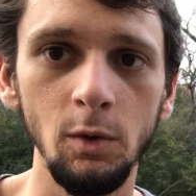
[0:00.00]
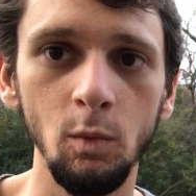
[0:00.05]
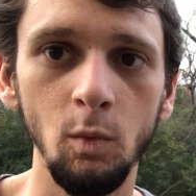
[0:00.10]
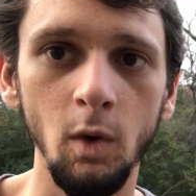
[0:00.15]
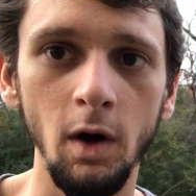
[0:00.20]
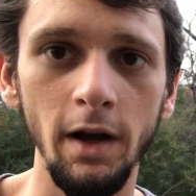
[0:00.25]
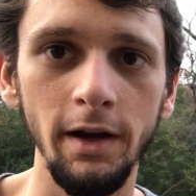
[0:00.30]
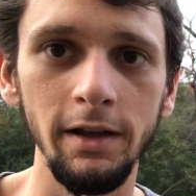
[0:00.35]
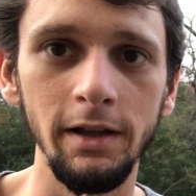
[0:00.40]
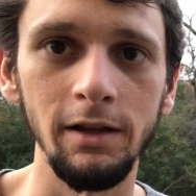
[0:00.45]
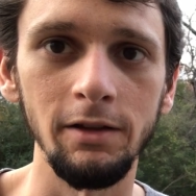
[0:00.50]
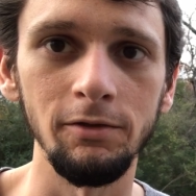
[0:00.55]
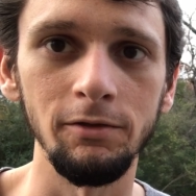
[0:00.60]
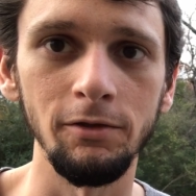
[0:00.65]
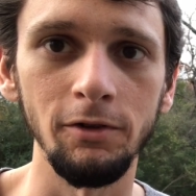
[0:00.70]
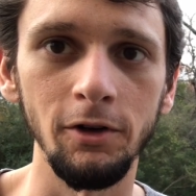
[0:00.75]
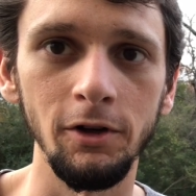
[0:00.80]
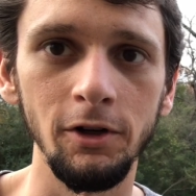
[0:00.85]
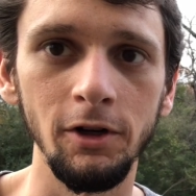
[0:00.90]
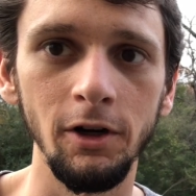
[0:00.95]
watt
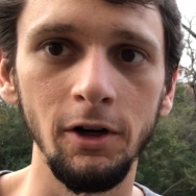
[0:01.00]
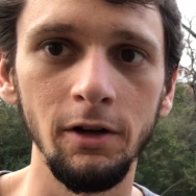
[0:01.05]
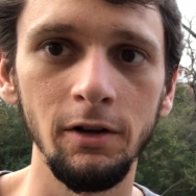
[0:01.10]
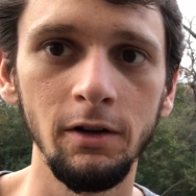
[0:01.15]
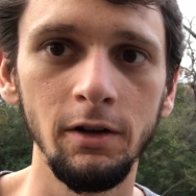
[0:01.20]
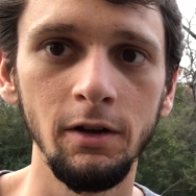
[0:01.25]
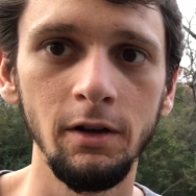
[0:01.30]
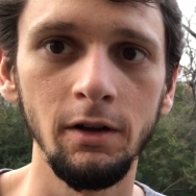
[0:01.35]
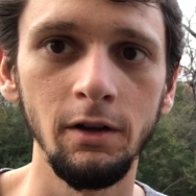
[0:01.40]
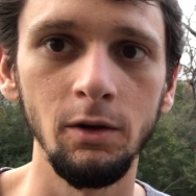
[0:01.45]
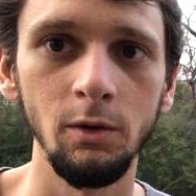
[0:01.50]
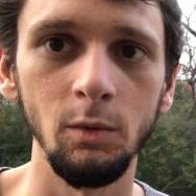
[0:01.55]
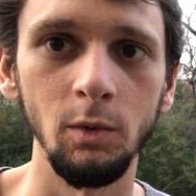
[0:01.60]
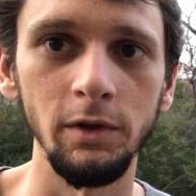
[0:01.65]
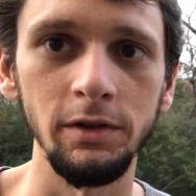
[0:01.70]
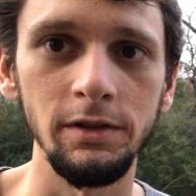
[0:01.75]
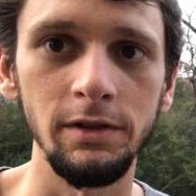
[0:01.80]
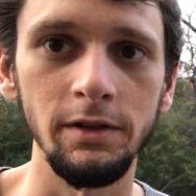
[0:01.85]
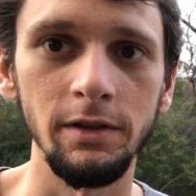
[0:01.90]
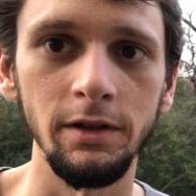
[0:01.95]
inverter.
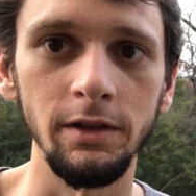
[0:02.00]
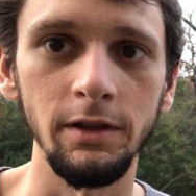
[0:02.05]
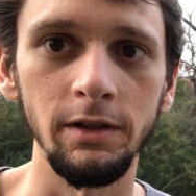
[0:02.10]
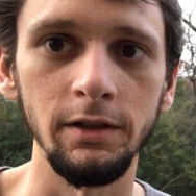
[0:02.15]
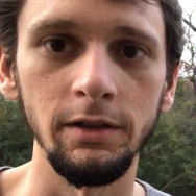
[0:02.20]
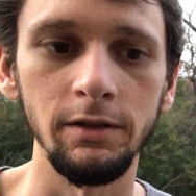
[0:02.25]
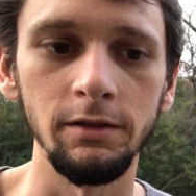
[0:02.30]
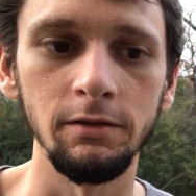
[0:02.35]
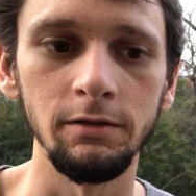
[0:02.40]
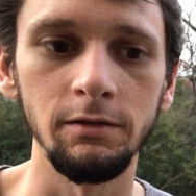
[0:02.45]
What's the